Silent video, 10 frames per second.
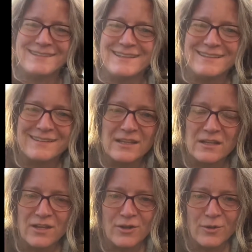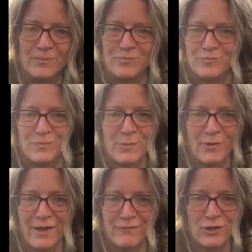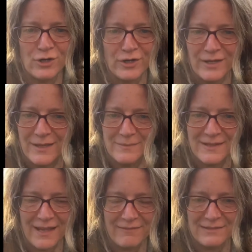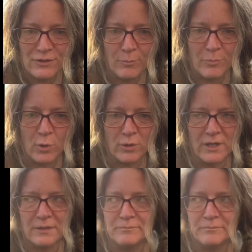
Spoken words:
is, people have cribs, they have these little porta